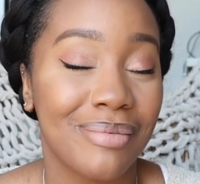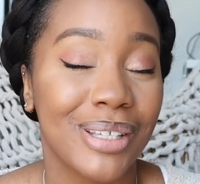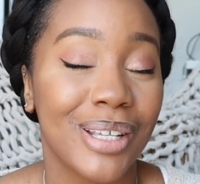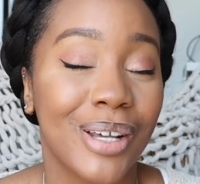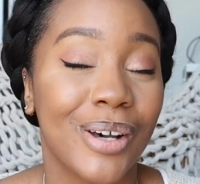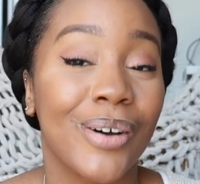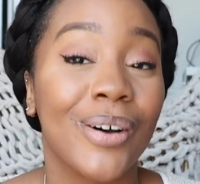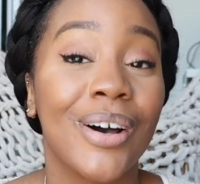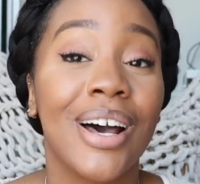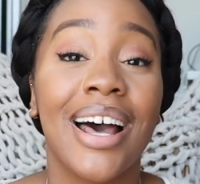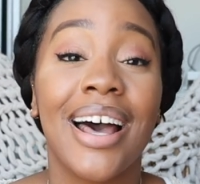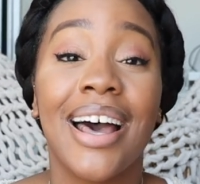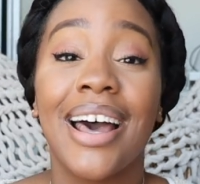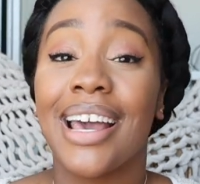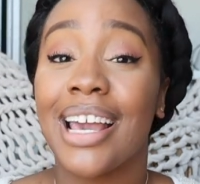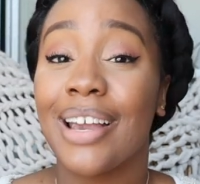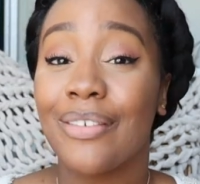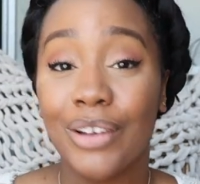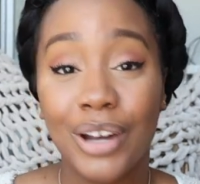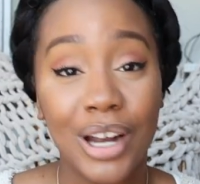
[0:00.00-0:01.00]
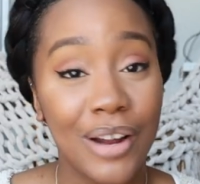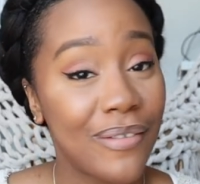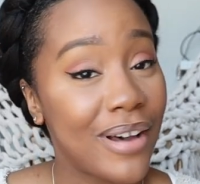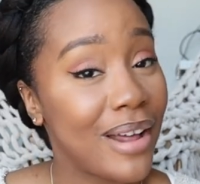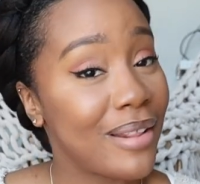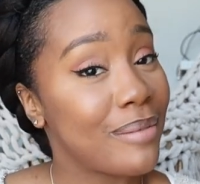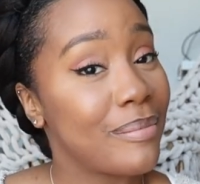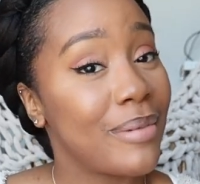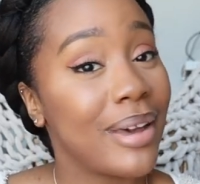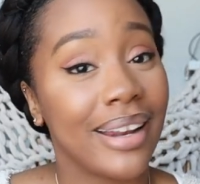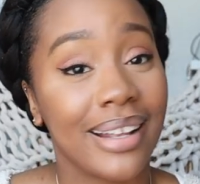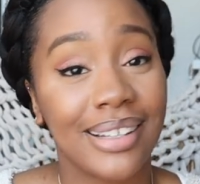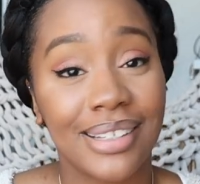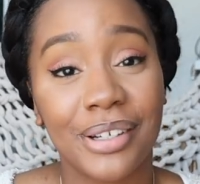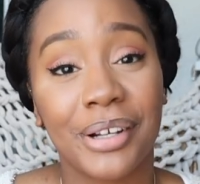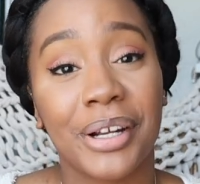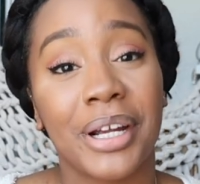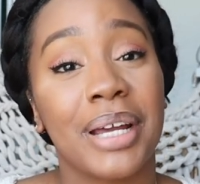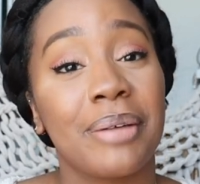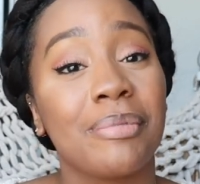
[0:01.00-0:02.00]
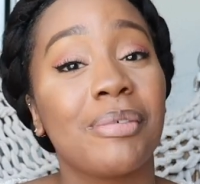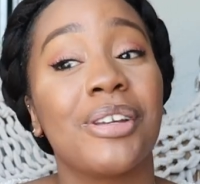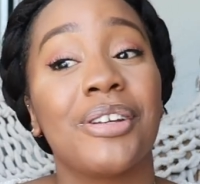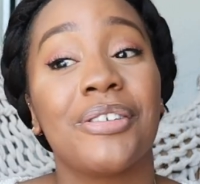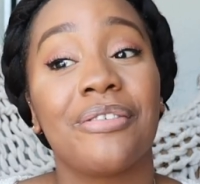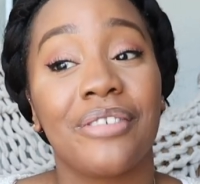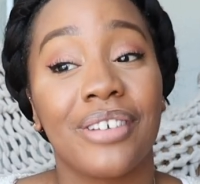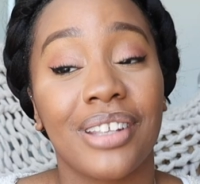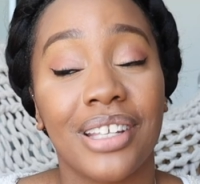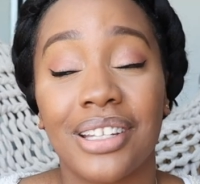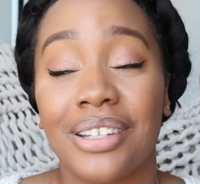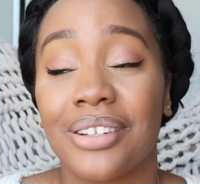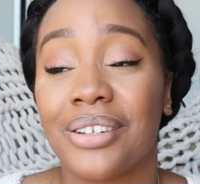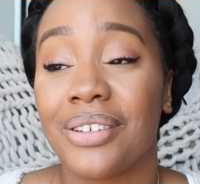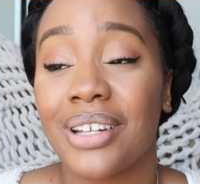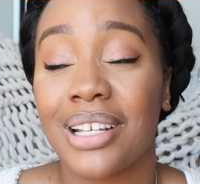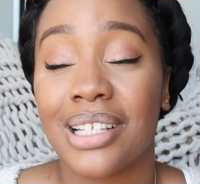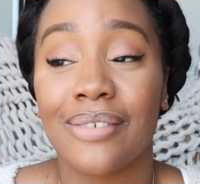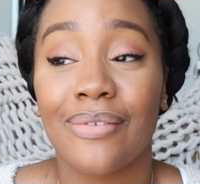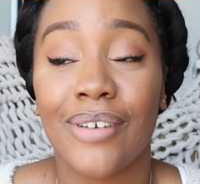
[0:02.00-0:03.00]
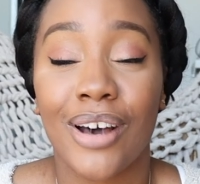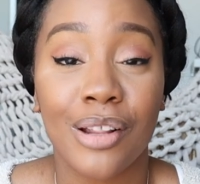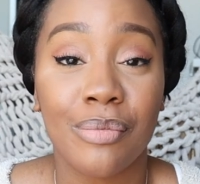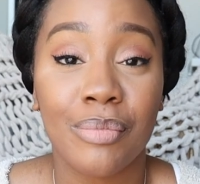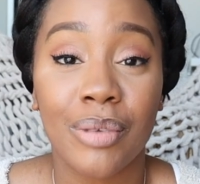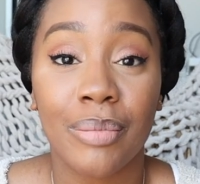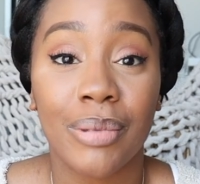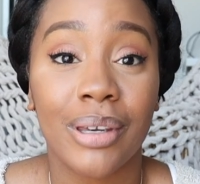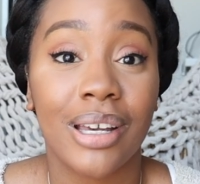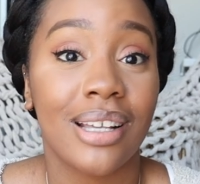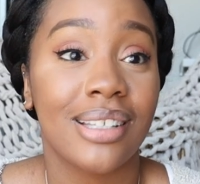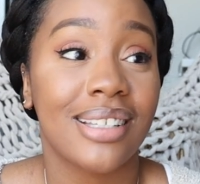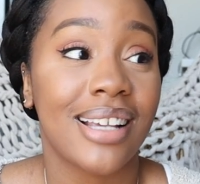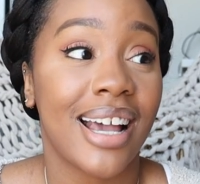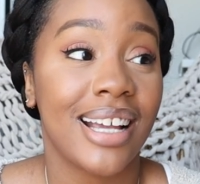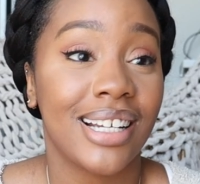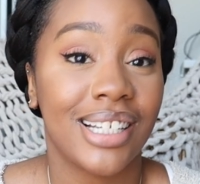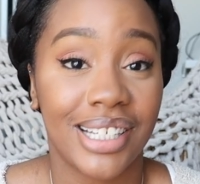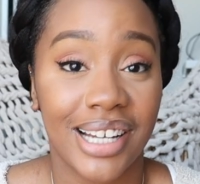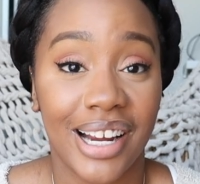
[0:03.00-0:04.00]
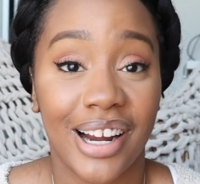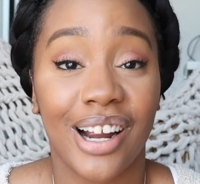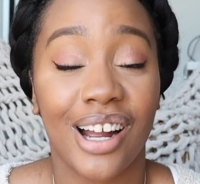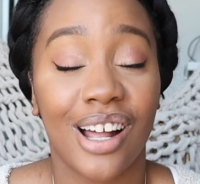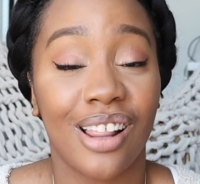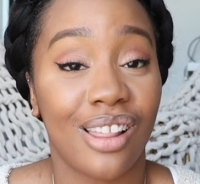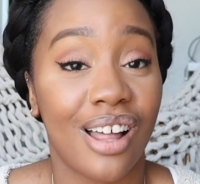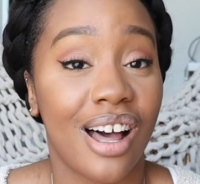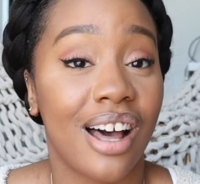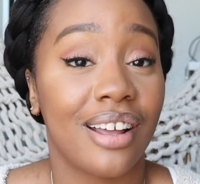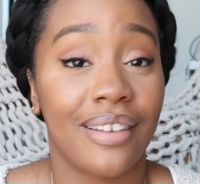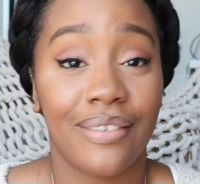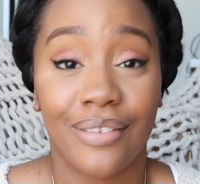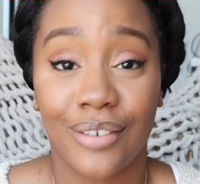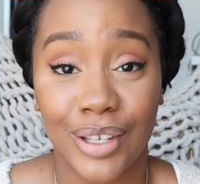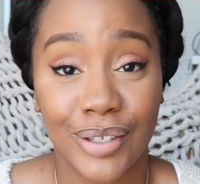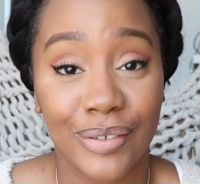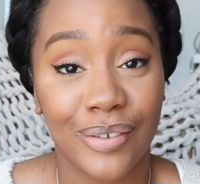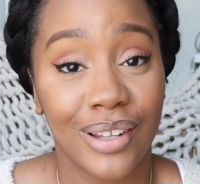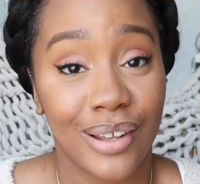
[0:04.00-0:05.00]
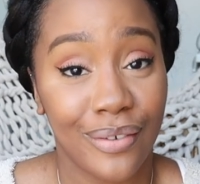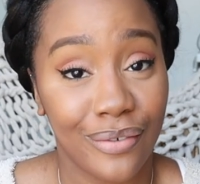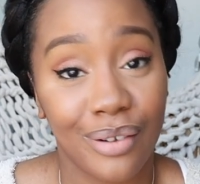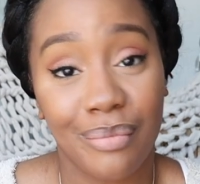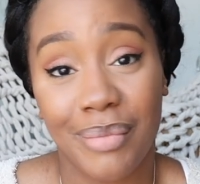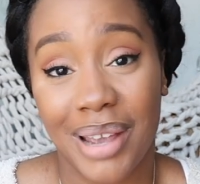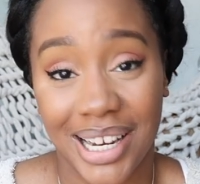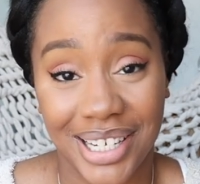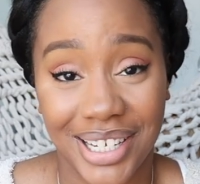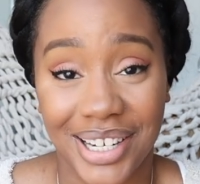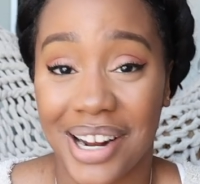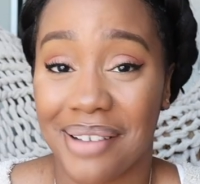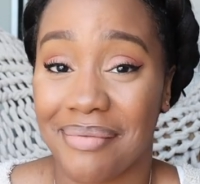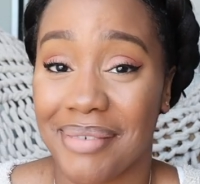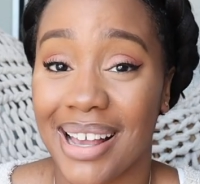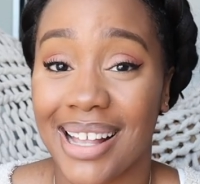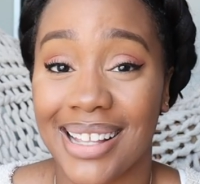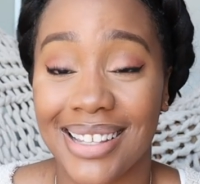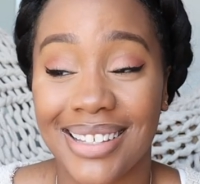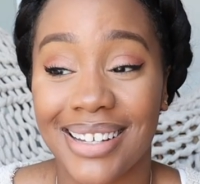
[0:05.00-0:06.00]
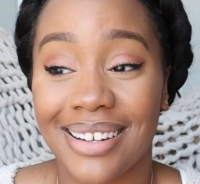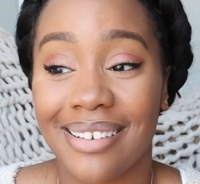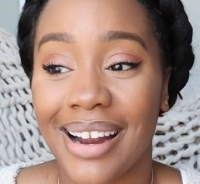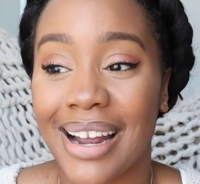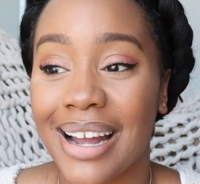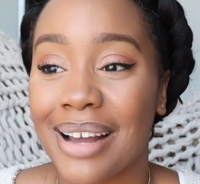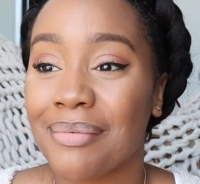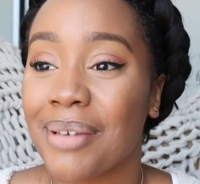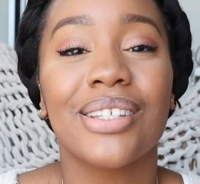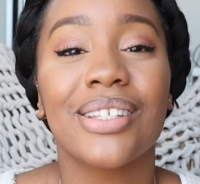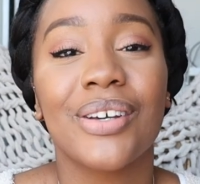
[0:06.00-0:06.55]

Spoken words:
So if you're not following me on Instagram, you really do need to follow me because I share a lot of useful information on my Instagram.